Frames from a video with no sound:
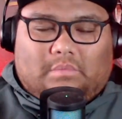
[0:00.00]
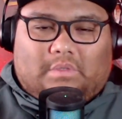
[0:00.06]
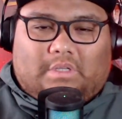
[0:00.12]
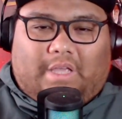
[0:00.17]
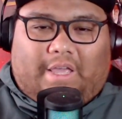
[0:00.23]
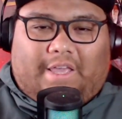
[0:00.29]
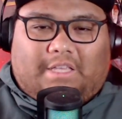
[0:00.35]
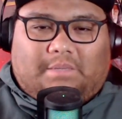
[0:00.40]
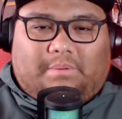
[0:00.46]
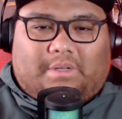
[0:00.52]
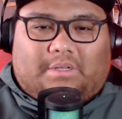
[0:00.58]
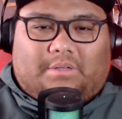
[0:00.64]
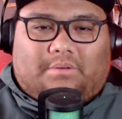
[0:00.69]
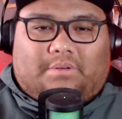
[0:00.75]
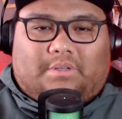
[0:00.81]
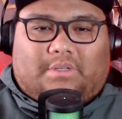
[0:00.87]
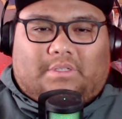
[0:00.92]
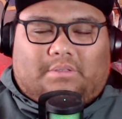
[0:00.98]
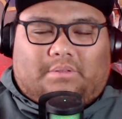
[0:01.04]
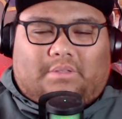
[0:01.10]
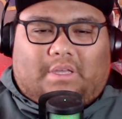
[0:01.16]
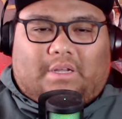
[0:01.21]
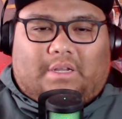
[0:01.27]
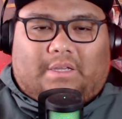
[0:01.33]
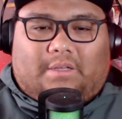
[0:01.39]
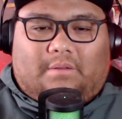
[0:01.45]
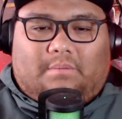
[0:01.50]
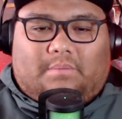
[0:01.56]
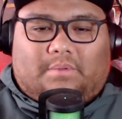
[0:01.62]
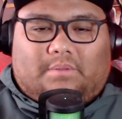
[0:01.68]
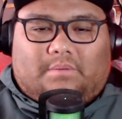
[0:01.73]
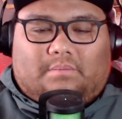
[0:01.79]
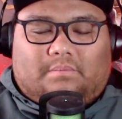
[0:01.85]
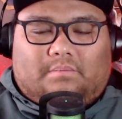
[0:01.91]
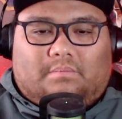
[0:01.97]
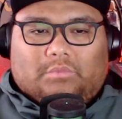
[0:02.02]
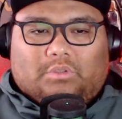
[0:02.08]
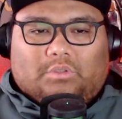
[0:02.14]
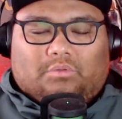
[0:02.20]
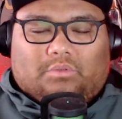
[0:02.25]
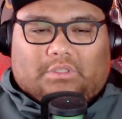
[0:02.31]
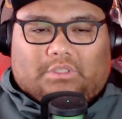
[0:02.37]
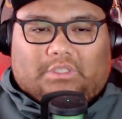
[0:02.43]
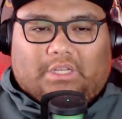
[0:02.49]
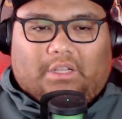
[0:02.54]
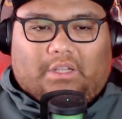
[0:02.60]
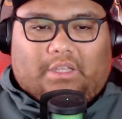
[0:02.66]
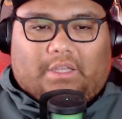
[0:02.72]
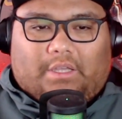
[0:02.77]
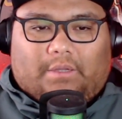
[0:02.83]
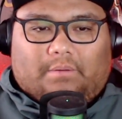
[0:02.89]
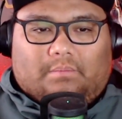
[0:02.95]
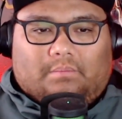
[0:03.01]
Yeah, he's been doing this without a helmet. Resilient.